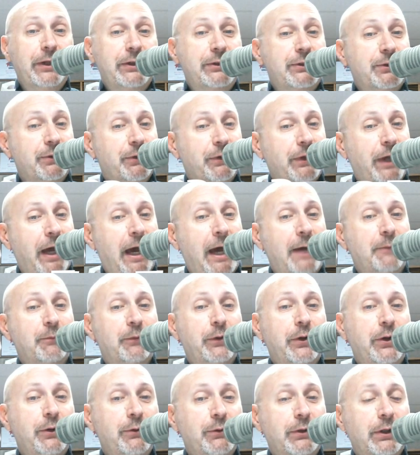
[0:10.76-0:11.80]
This or That,
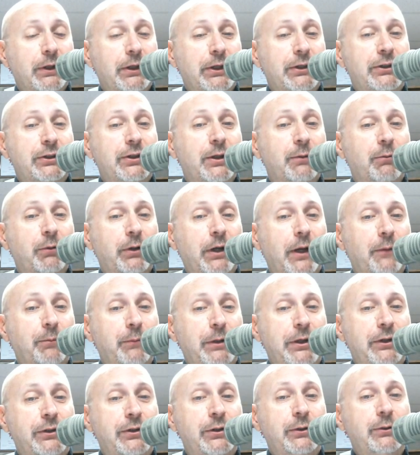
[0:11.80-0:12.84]
where you, the listener, will give
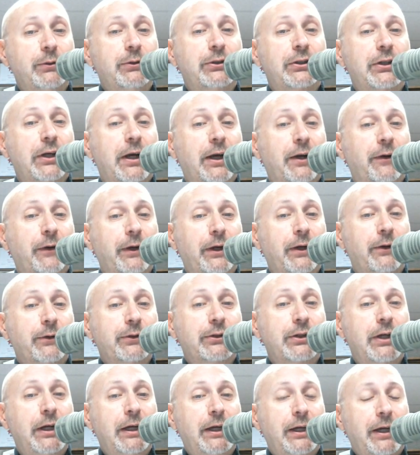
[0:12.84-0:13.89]
me two
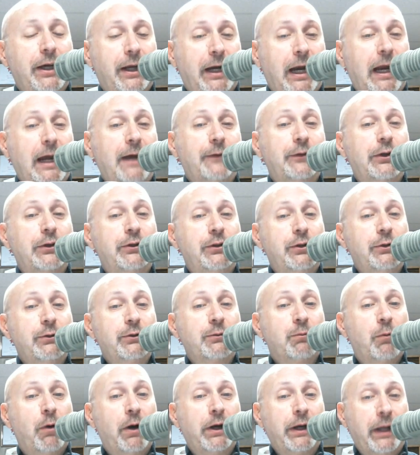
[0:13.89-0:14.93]
scenarios, and I have to
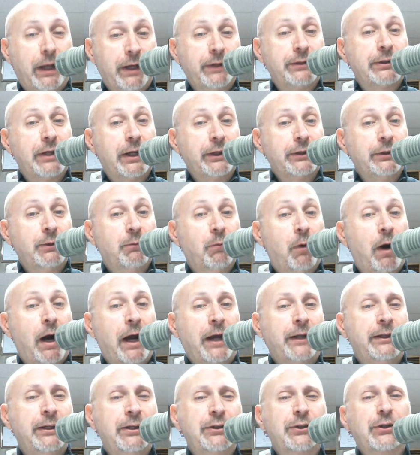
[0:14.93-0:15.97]
choose one and tell you
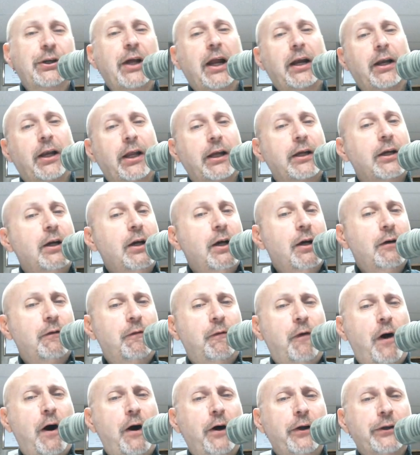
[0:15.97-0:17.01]
why. And these are kind of like
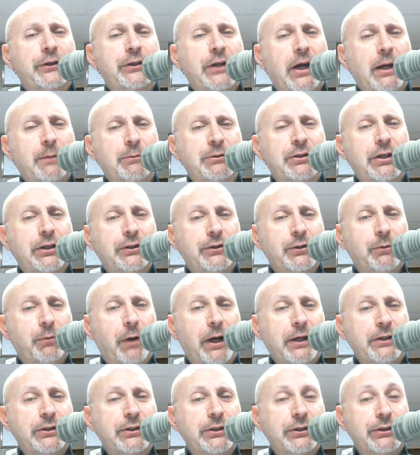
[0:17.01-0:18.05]
fall type
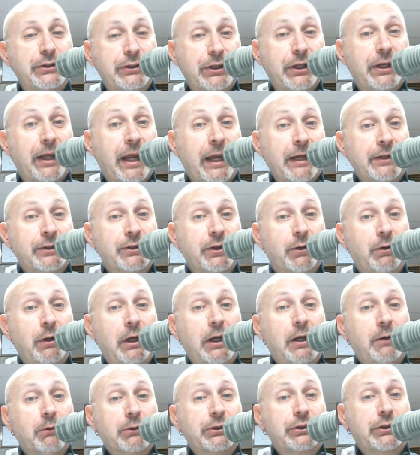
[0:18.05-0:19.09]
situations today. So
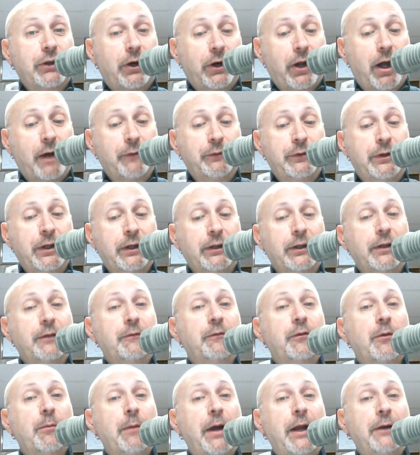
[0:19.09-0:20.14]
we'll start off.
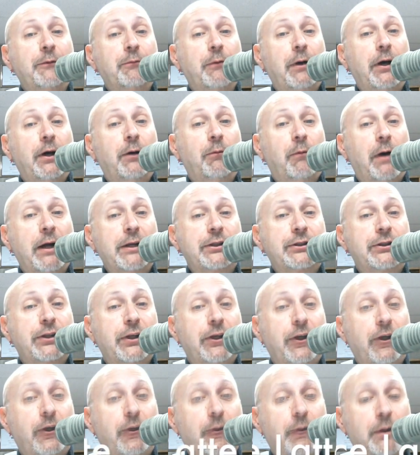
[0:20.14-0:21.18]
Dylan from Endwell wants to
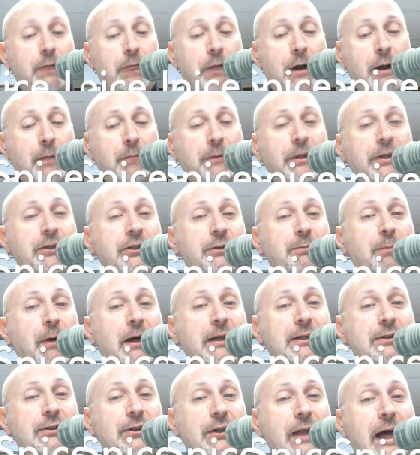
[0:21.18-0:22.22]
know pumpkin
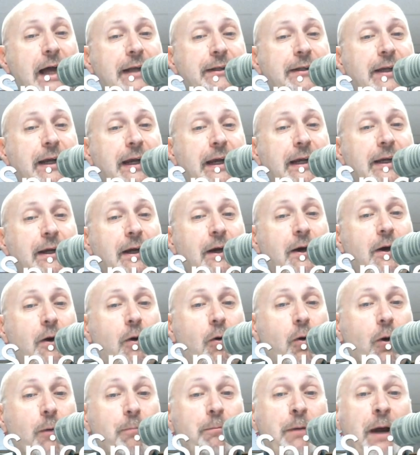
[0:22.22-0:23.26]
spice latte
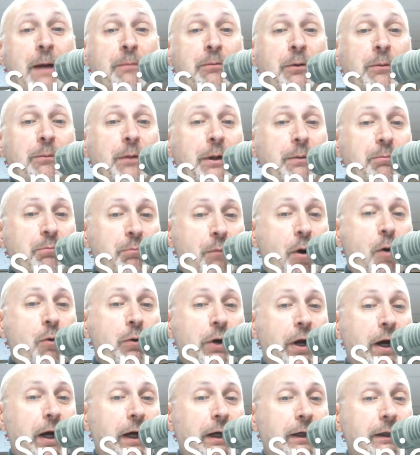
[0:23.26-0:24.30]
or peppermint
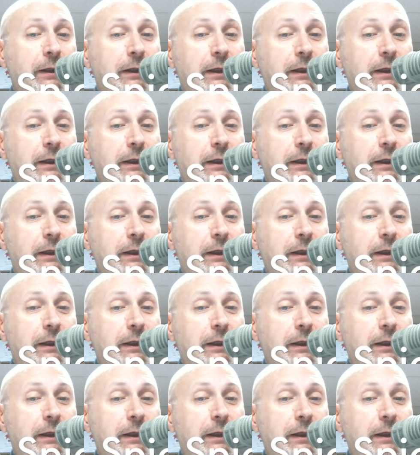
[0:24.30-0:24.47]
mocha.